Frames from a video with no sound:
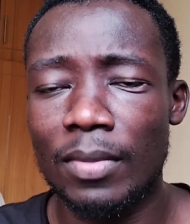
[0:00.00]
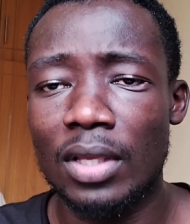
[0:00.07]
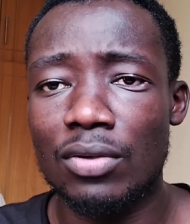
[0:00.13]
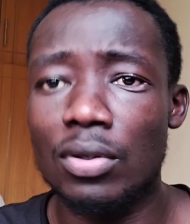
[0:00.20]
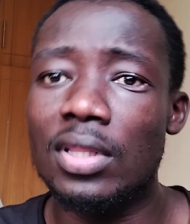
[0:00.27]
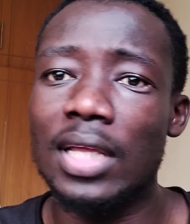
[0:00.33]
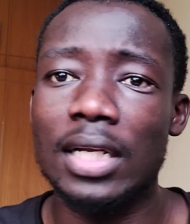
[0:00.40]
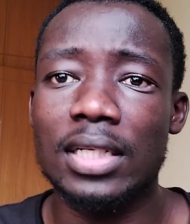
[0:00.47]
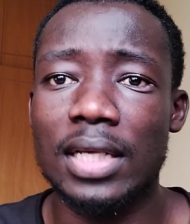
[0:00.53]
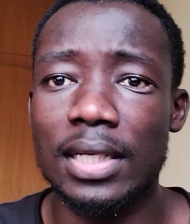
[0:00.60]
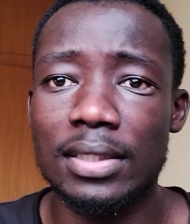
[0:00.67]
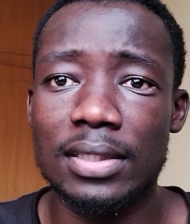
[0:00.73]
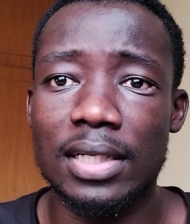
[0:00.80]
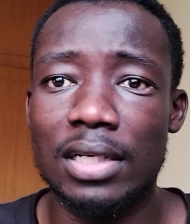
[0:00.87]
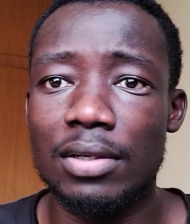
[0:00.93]
So in that
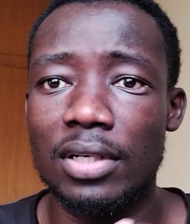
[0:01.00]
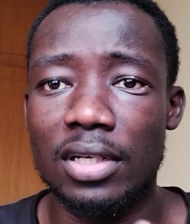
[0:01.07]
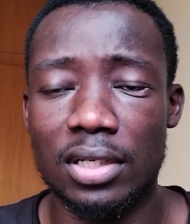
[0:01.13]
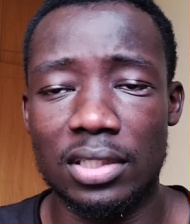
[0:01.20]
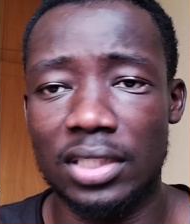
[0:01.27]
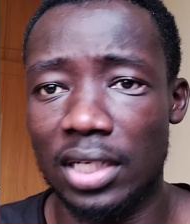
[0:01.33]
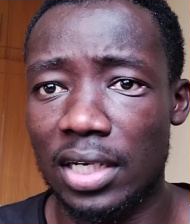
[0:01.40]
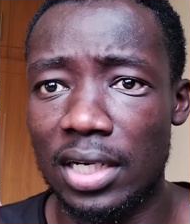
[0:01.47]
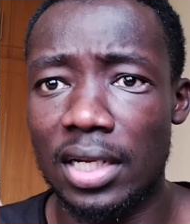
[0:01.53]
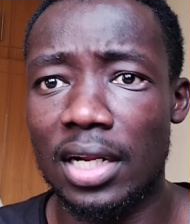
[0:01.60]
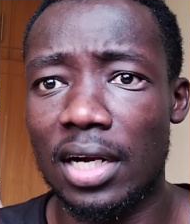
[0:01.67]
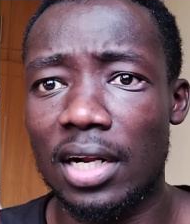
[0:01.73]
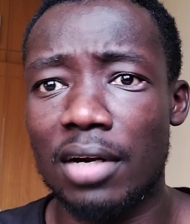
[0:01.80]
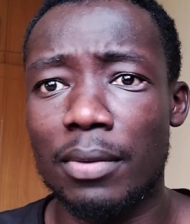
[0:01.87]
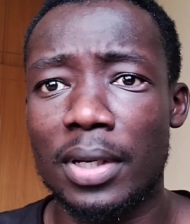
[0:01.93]
case, then, in generating
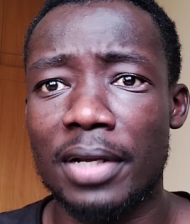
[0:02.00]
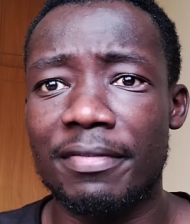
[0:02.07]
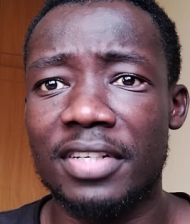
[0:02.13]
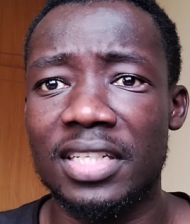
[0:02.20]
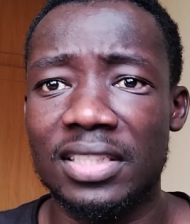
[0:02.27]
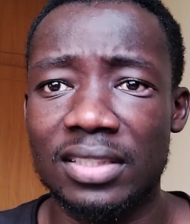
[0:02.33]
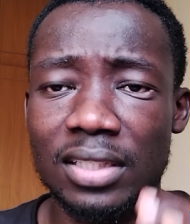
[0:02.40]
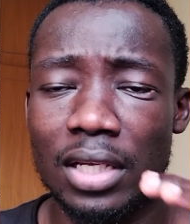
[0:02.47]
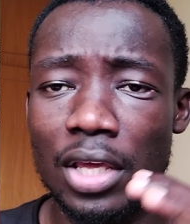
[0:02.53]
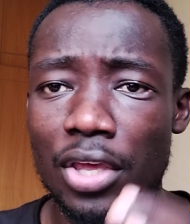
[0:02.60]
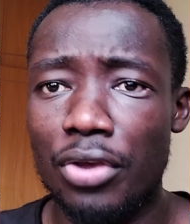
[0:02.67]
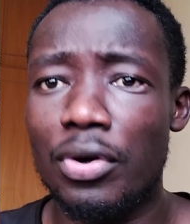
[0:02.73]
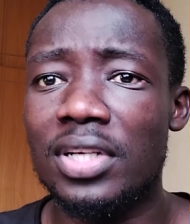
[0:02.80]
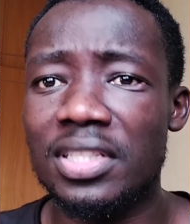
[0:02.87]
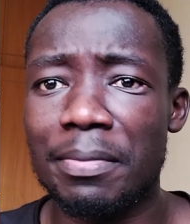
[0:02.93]
real-world evidence,
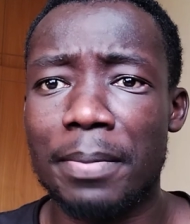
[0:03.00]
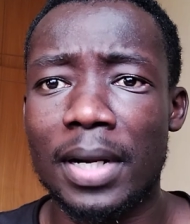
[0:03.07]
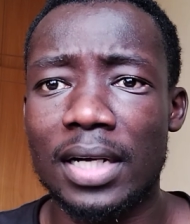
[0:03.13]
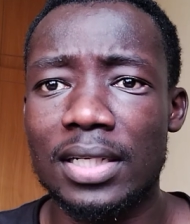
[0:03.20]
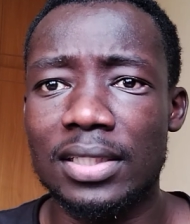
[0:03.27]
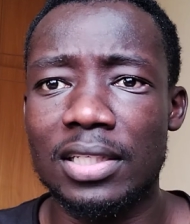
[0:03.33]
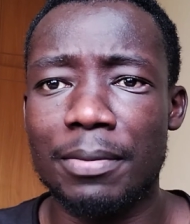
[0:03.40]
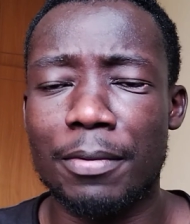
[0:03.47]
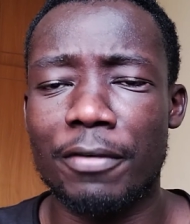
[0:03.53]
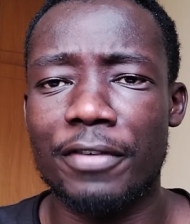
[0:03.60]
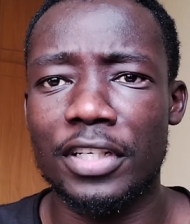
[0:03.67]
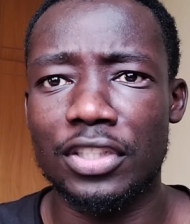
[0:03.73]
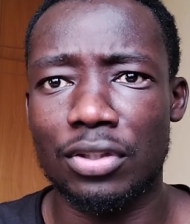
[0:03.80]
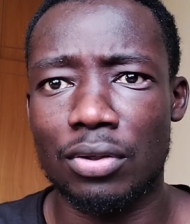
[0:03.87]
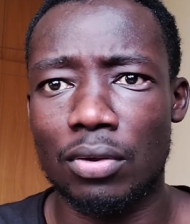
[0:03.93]
you as a practicing
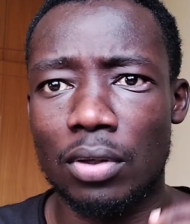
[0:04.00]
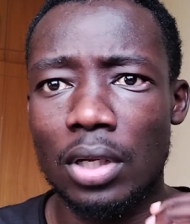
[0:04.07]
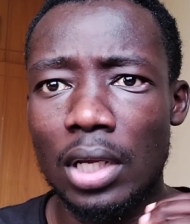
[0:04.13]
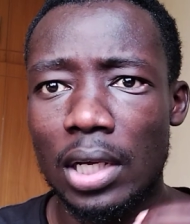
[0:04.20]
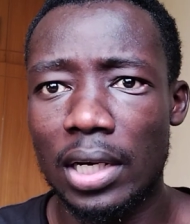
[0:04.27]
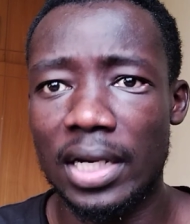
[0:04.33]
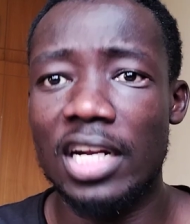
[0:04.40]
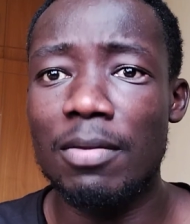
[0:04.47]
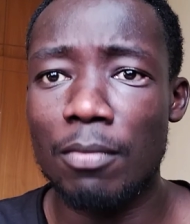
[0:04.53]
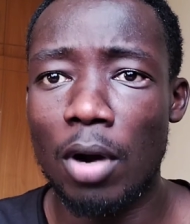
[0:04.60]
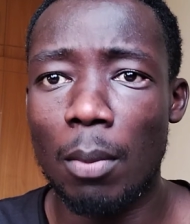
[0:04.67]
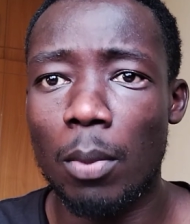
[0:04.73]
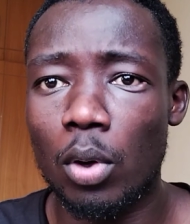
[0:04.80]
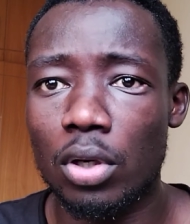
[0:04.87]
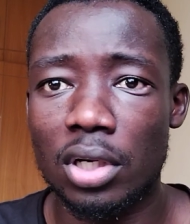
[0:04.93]
professional, read more
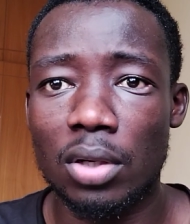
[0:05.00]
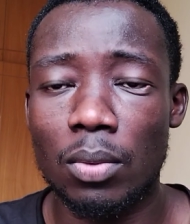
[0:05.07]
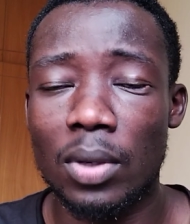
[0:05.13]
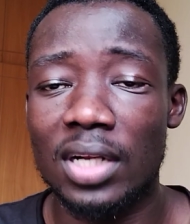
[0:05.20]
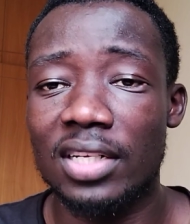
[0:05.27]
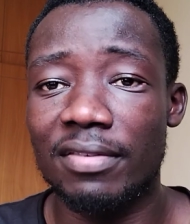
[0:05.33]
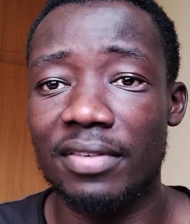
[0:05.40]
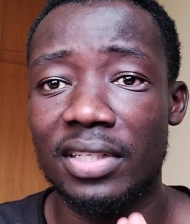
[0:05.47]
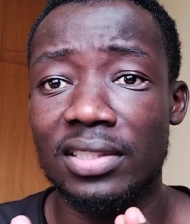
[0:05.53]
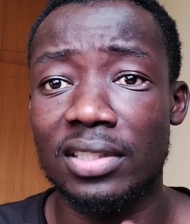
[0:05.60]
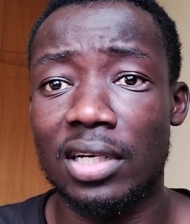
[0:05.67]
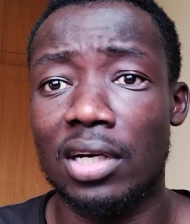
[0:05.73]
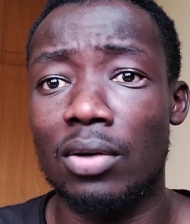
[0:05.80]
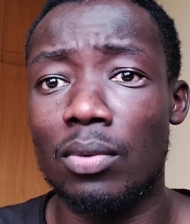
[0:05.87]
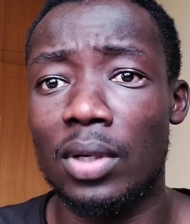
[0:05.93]
about real-world evidence
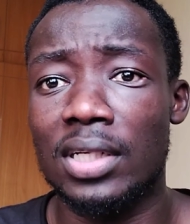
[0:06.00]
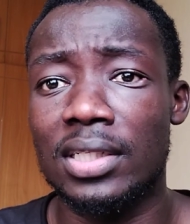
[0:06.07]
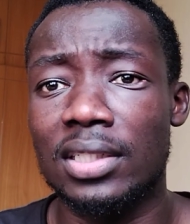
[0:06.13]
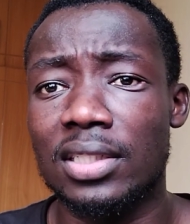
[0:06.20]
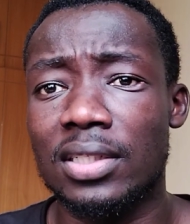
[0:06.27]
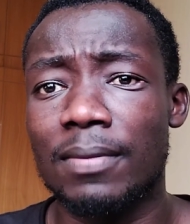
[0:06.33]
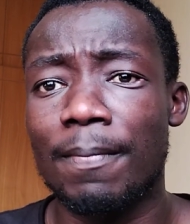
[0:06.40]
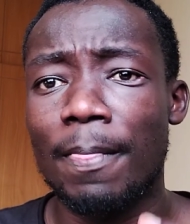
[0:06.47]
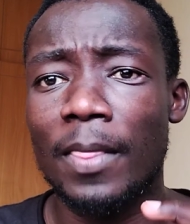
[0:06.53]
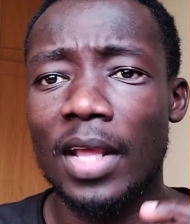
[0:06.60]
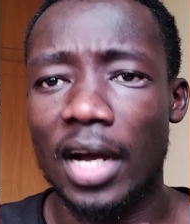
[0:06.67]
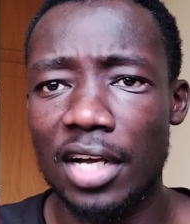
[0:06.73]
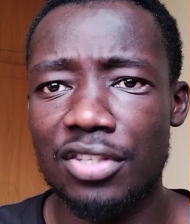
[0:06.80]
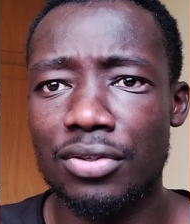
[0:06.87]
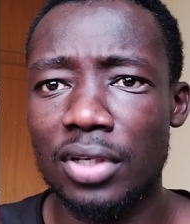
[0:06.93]
and real-world data.
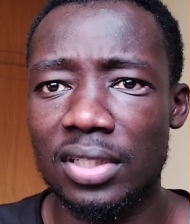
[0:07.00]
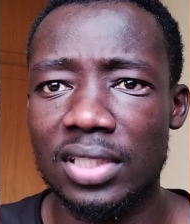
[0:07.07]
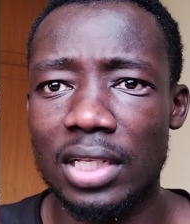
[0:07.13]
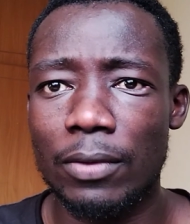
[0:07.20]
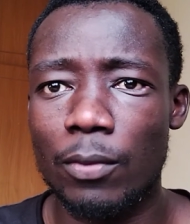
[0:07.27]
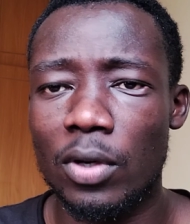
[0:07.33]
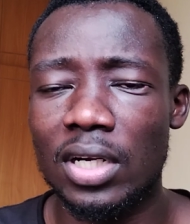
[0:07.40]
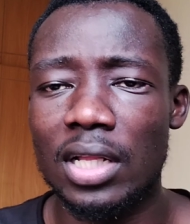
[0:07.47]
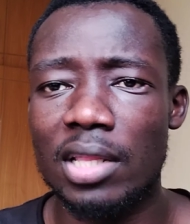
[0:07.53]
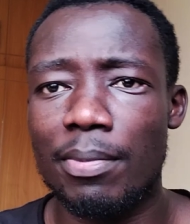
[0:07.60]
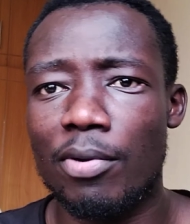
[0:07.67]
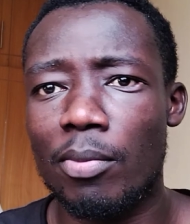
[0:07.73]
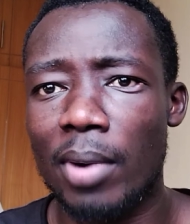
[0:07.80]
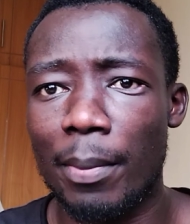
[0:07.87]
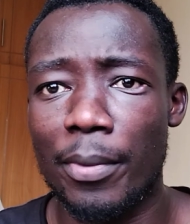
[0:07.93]
Ask yourself, what are the
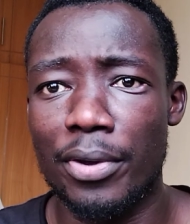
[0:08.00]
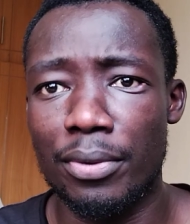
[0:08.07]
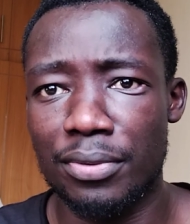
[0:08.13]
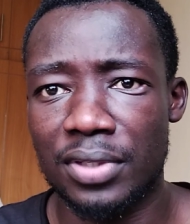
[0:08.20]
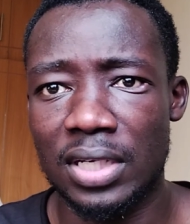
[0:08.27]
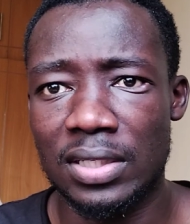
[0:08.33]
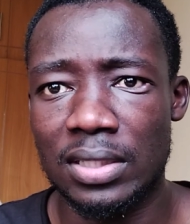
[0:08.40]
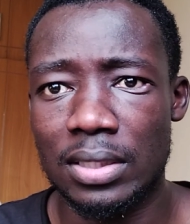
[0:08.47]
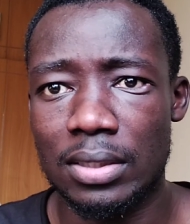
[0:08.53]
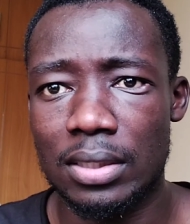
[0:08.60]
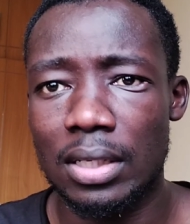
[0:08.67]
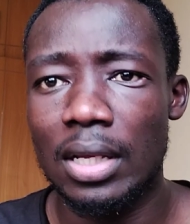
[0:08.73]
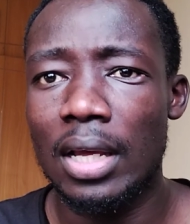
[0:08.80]
probable use cases?